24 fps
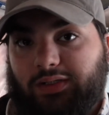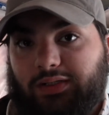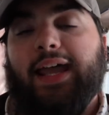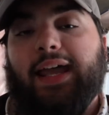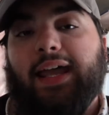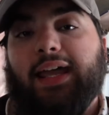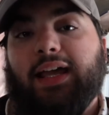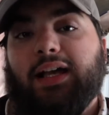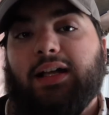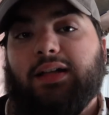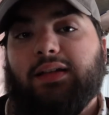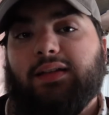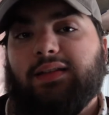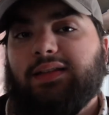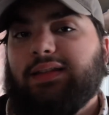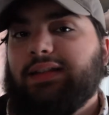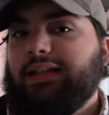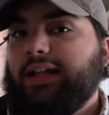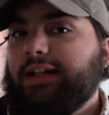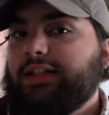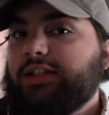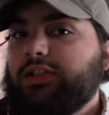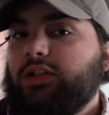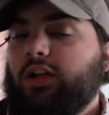And
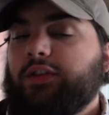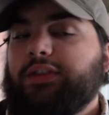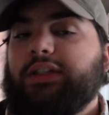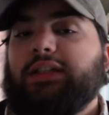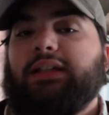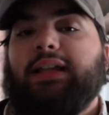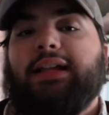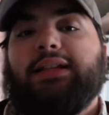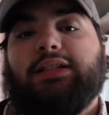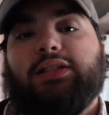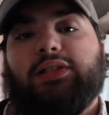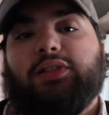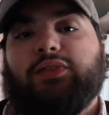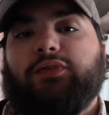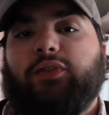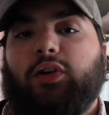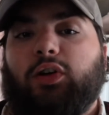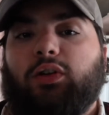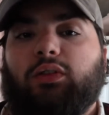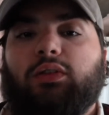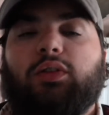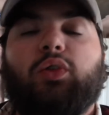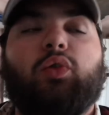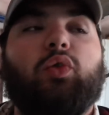that's not the lens's
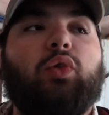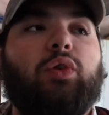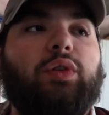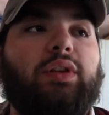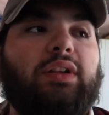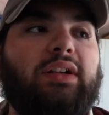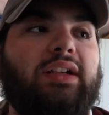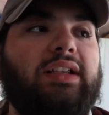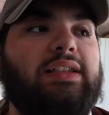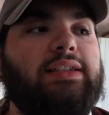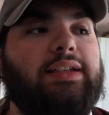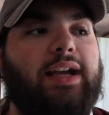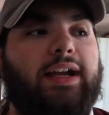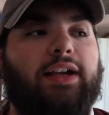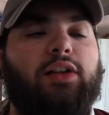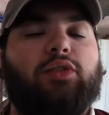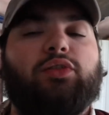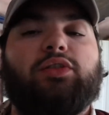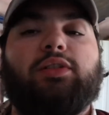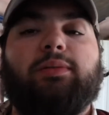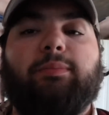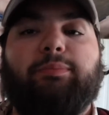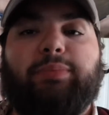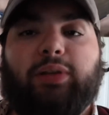fault or the
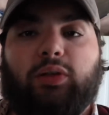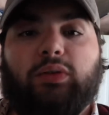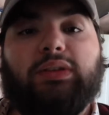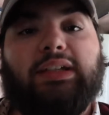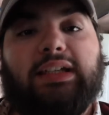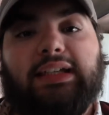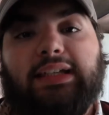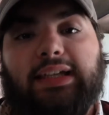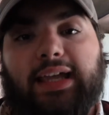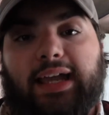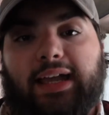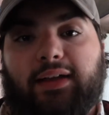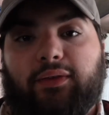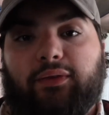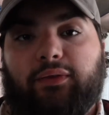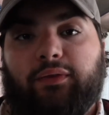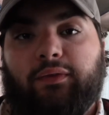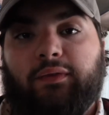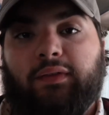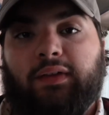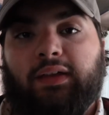designers who built the EF.